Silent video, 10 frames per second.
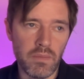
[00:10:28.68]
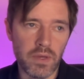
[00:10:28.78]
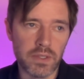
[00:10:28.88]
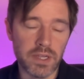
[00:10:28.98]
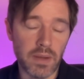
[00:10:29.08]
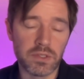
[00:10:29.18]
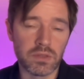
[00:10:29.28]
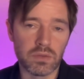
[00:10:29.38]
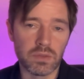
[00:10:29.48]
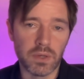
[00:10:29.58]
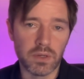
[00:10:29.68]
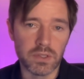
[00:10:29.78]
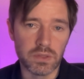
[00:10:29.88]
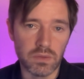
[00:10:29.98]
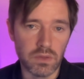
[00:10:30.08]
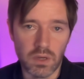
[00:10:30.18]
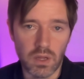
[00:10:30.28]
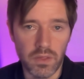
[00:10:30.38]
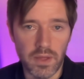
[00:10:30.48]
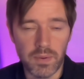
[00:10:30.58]
Exceptional, to be honest, a
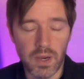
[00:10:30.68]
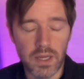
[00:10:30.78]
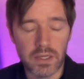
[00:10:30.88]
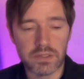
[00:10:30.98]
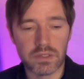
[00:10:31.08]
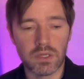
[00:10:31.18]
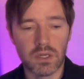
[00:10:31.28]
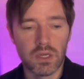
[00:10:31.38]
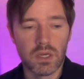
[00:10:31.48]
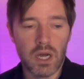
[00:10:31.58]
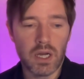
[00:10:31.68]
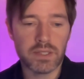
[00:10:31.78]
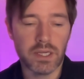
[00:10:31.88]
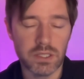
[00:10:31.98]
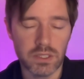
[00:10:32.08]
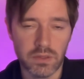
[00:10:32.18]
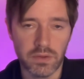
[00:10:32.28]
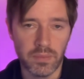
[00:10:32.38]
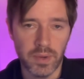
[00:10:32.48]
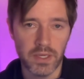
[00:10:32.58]
lot of their players. Arteta's done
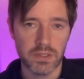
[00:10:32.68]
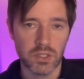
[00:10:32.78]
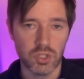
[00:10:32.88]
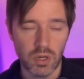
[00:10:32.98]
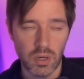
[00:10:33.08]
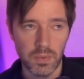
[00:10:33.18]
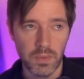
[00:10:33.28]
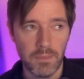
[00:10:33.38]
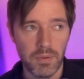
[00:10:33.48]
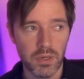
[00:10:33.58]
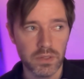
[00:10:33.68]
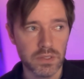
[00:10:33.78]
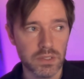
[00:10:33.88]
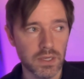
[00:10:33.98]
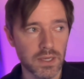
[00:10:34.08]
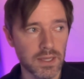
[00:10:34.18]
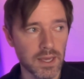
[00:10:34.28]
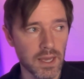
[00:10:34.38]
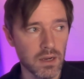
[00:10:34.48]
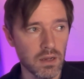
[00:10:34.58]
an amazing job, but
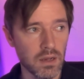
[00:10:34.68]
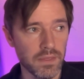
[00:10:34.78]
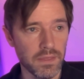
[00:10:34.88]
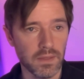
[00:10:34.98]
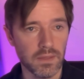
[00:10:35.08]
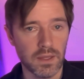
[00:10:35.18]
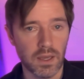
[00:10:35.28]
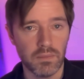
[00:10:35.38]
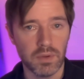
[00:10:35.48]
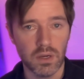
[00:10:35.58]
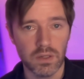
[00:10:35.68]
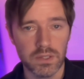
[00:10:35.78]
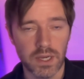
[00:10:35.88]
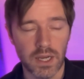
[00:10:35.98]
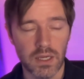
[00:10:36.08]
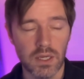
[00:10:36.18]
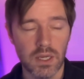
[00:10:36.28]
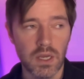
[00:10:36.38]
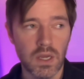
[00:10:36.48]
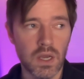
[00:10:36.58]
again, I think they can be got at.
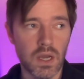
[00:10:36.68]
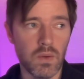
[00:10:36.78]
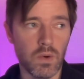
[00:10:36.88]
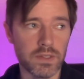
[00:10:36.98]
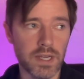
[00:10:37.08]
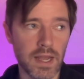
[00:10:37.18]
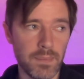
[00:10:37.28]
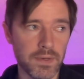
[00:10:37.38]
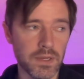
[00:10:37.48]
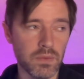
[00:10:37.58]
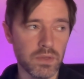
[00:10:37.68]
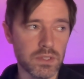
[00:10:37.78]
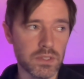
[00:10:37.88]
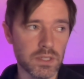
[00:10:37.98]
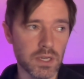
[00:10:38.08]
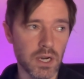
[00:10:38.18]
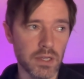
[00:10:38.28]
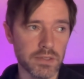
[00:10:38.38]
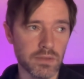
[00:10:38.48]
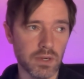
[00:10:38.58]
And what's happening with
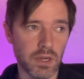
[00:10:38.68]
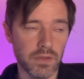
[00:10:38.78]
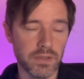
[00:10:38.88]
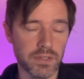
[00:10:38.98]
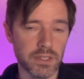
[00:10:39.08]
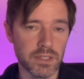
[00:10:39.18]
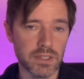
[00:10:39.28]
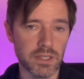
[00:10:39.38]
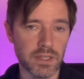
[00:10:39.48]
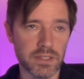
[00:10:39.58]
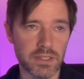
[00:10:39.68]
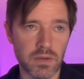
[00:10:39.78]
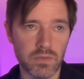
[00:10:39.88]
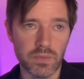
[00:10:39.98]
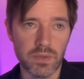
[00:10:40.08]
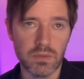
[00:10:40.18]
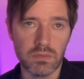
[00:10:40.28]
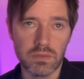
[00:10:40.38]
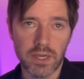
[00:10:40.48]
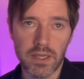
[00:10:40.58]
Arsenal a lot this season is that they seem to be
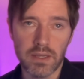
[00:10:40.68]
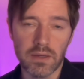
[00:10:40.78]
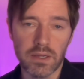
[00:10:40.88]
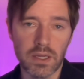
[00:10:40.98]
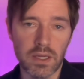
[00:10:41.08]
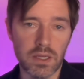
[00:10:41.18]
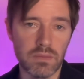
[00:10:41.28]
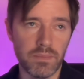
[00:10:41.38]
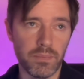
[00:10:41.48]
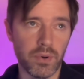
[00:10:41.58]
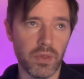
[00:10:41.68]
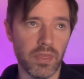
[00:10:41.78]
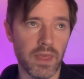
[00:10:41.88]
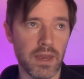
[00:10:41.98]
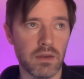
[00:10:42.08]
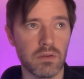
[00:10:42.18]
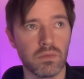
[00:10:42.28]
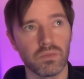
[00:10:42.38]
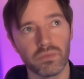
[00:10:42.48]
taking a lead, but then